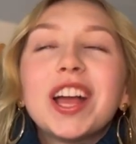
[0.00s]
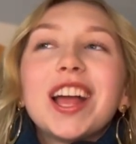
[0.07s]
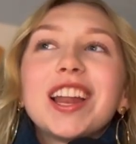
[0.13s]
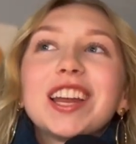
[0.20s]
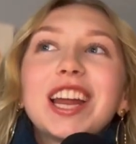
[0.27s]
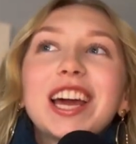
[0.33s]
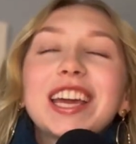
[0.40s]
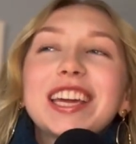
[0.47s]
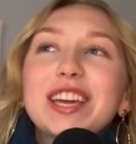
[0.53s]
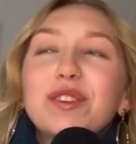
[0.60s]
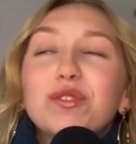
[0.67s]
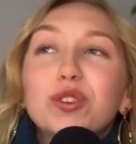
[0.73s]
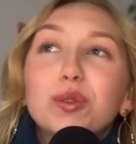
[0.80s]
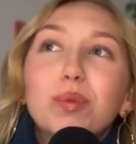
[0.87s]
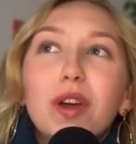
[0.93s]
Like if
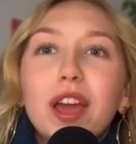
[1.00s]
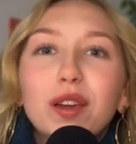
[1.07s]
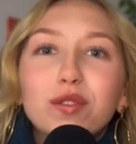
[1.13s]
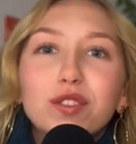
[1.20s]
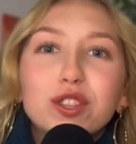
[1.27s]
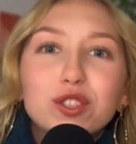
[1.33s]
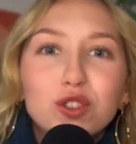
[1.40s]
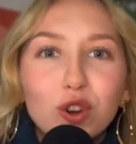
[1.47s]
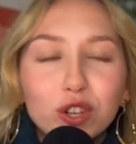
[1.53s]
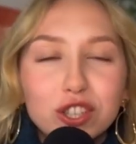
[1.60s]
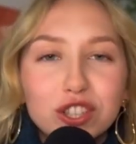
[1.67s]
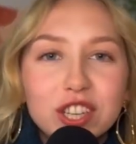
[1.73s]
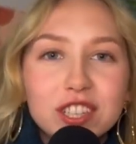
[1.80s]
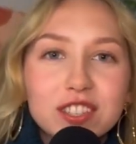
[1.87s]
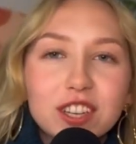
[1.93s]
you're applying for the
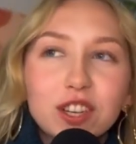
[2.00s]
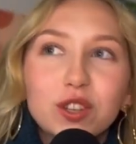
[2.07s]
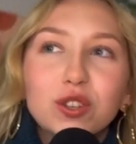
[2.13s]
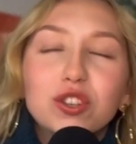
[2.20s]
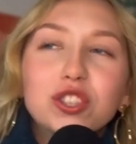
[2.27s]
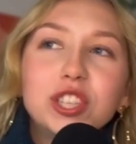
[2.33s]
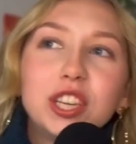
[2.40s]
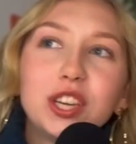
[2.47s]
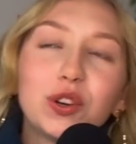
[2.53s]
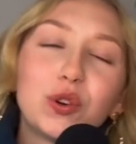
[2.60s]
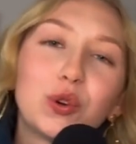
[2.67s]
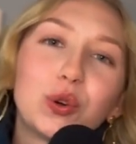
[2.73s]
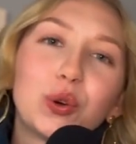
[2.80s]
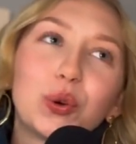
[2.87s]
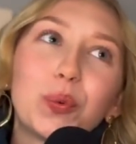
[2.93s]
doctorate in psychology
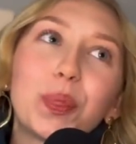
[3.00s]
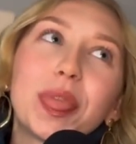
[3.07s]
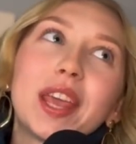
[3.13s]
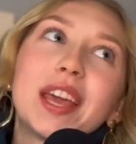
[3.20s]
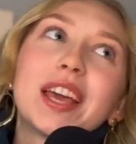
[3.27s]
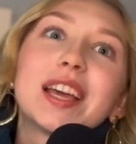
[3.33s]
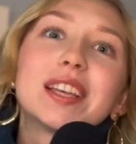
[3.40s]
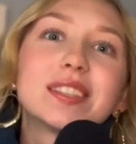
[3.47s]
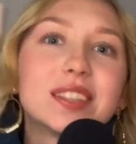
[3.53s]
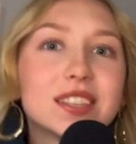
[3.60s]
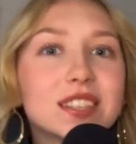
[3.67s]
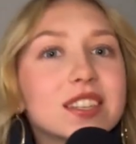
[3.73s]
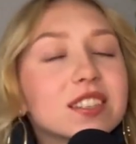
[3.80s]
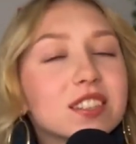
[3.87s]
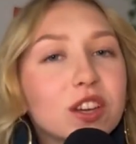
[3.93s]
or
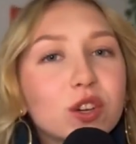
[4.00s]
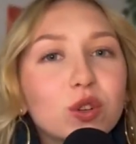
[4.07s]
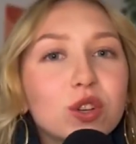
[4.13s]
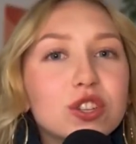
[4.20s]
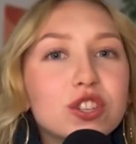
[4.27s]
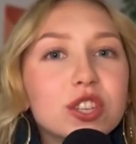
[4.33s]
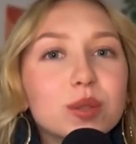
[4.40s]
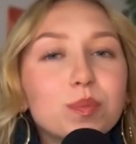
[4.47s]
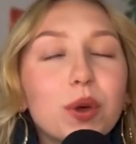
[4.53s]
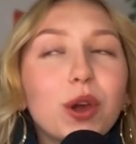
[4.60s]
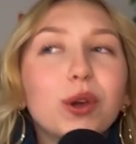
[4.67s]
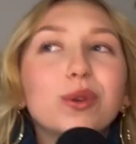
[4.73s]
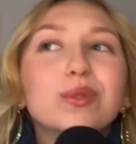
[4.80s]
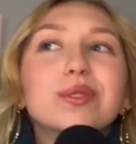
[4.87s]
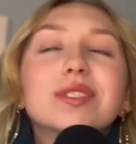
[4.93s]
assistant psychologist
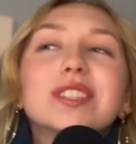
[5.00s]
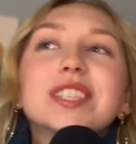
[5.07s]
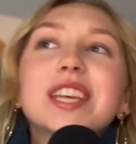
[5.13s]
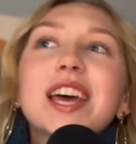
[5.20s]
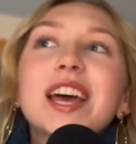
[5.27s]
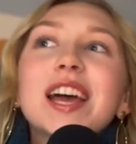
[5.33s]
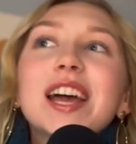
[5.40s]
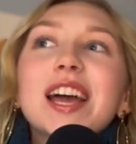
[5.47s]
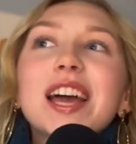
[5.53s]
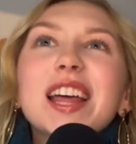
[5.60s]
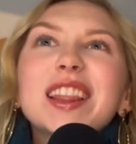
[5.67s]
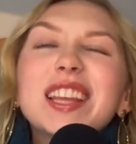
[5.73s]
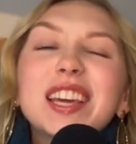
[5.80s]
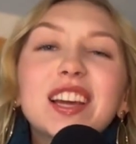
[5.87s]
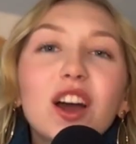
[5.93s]
posts,
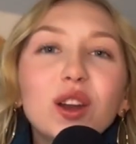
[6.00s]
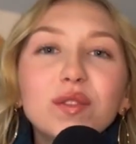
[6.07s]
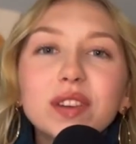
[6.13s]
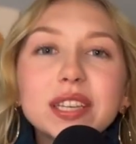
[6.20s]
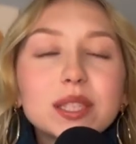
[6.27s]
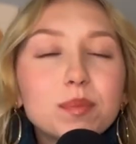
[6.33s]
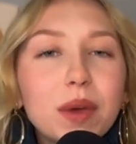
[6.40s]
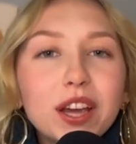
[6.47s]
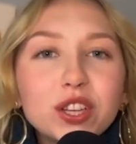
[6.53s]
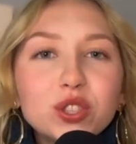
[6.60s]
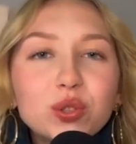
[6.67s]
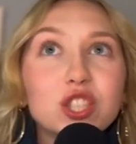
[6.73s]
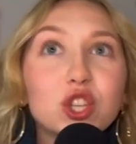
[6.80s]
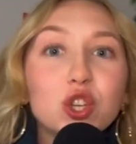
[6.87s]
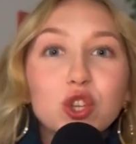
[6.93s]
they kind of expect
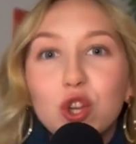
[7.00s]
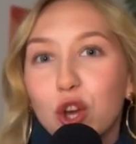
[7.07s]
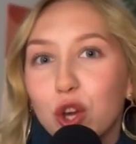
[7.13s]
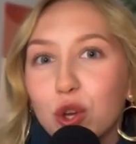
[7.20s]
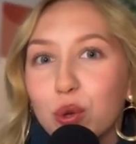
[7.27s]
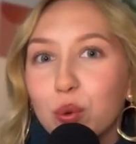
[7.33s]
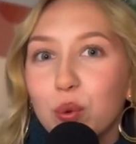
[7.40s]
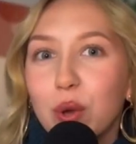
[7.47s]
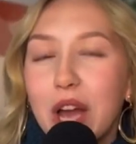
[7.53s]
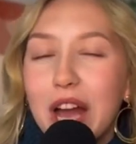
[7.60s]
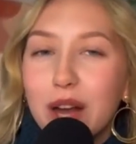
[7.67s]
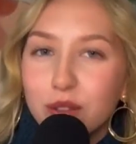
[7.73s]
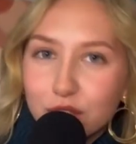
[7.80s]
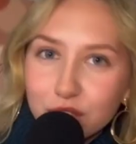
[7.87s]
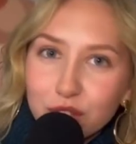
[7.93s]
you to know
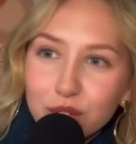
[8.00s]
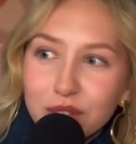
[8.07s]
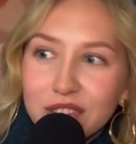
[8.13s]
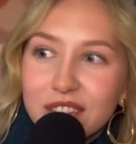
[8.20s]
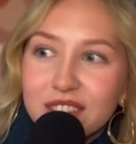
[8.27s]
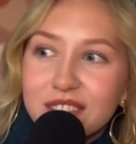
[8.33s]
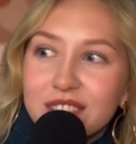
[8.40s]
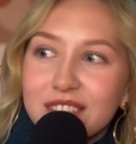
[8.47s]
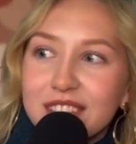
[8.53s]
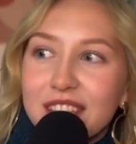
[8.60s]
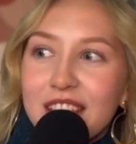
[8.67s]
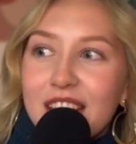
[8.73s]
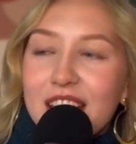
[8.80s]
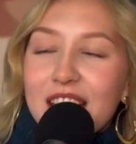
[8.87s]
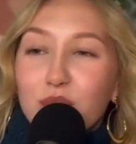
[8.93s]
how to do this
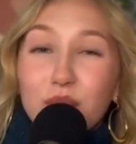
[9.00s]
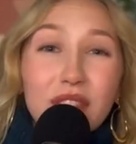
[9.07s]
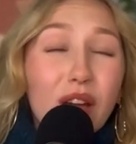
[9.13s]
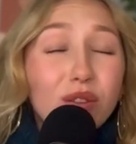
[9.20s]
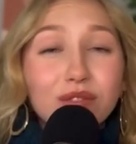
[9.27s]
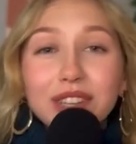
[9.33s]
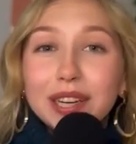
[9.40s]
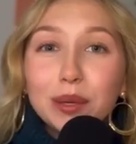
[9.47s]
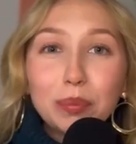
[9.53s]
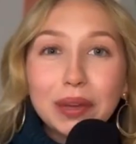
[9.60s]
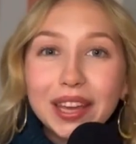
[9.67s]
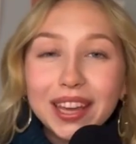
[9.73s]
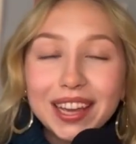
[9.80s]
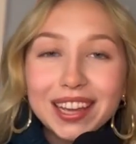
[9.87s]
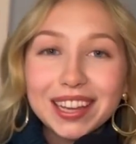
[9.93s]
without really
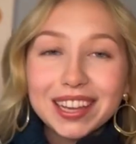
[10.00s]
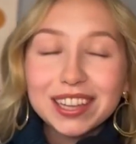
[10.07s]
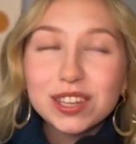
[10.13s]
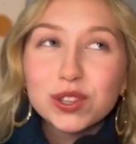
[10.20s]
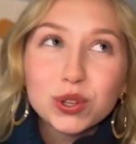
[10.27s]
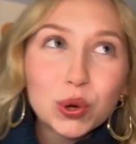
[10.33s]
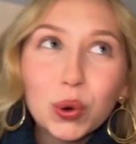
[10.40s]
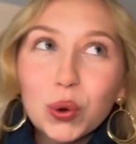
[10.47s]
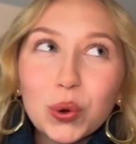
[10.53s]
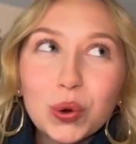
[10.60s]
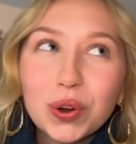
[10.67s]
being taught